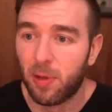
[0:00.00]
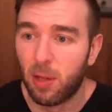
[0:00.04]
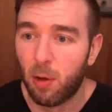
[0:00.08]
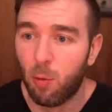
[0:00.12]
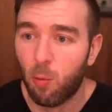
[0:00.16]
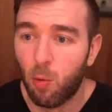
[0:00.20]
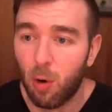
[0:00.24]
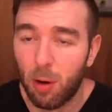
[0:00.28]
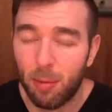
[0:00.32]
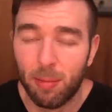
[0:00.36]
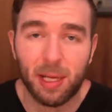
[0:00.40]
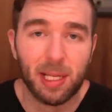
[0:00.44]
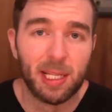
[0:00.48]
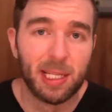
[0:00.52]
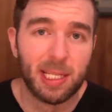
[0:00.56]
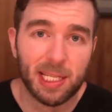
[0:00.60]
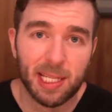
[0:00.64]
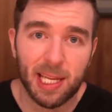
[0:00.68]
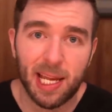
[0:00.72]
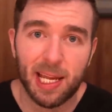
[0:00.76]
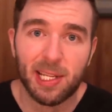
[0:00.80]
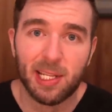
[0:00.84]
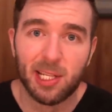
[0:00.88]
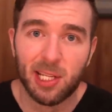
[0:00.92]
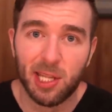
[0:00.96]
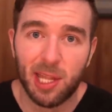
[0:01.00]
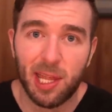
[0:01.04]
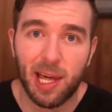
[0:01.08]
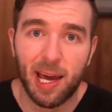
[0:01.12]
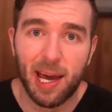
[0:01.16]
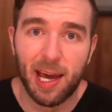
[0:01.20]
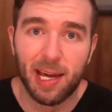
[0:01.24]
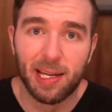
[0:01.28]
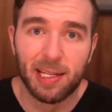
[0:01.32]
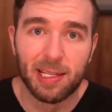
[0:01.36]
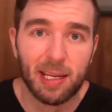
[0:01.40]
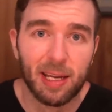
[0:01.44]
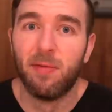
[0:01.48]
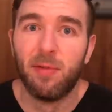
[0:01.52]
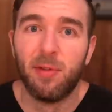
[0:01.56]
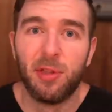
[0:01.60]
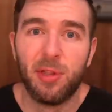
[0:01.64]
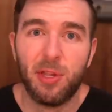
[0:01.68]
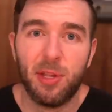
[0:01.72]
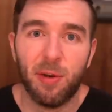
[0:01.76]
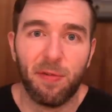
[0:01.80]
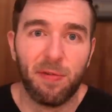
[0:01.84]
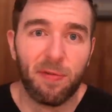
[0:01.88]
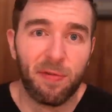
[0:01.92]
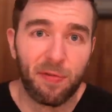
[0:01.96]
woman says that
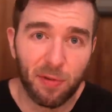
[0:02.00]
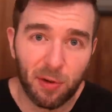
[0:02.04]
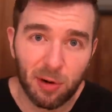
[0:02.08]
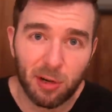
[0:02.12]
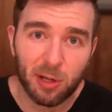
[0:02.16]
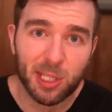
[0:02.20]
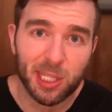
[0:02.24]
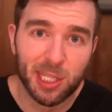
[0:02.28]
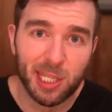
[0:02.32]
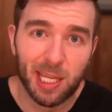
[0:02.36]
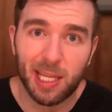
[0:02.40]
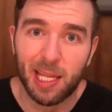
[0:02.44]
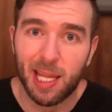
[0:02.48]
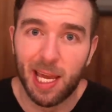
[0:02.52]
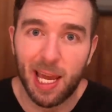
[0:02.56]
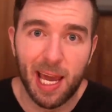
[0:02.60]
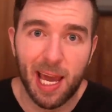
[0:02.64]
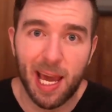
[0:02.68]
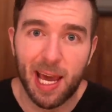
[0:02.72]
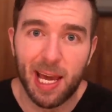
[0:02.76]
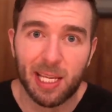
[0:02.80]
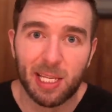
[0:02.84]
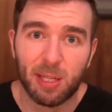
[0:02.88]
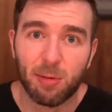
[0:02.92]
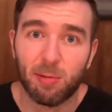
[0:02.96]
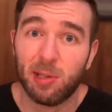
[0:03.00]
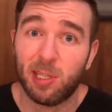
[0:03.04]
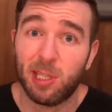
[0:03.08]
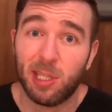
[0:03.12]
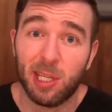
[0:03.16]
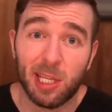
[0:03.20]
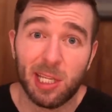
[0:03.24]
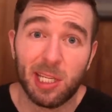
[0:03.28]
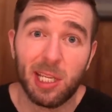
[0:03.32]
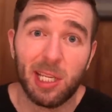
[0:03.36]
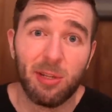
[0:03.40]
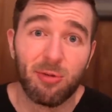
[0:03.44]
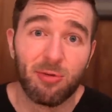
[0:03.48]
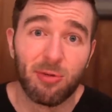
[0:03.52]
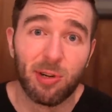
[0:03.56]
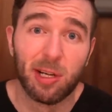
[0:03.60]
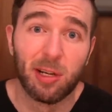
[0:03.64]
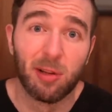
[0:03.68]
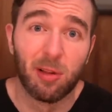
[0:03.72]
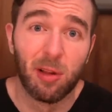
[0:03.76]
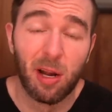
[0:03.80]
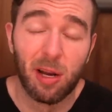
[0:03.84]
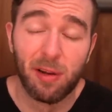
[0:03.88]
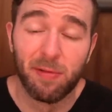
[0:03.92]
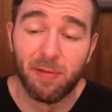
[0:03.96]
the first thing they asked was, does he drink
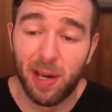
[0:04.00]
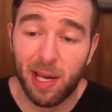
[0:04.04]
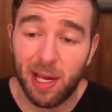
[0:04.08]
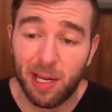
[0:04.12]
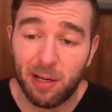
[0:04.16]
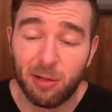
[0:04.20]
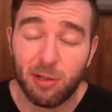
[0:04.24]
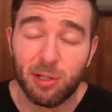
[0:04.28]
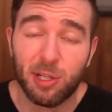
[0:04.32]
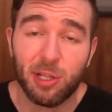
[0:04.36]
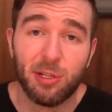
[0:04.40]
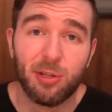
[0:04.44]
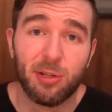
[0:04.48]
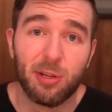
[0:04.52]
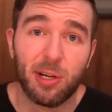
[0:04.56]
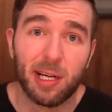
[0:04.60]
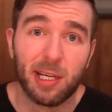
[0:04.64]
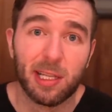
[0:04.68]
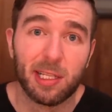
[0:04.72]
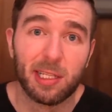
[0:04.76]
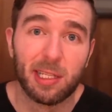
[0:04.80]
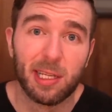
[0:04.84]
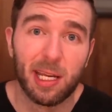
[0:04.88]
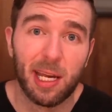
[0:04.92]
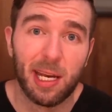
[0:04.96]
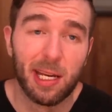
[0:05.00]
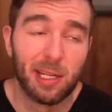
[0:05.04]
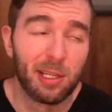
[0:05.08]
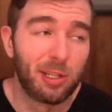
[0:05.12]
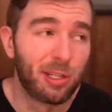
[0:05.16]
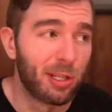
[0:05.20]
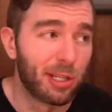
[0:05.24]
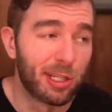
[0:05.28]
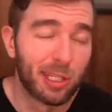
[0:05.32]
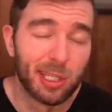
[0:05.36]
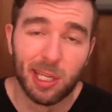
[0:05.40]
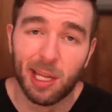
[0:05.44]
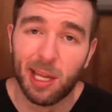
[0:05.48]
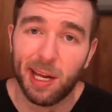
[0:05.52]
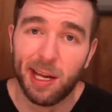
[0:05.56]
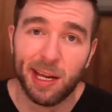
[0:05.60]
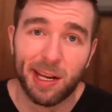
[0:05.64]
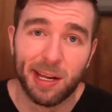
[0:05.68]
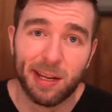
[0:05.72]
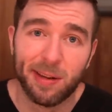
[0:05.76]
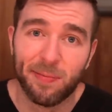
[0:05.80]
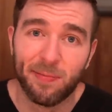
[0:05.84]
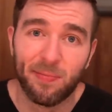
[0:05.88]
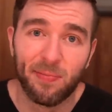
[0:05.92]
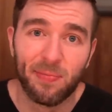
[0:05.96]
a lot of energy drinks? And it's just
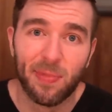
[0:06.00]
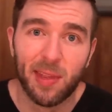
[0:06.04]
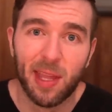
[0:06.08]
like,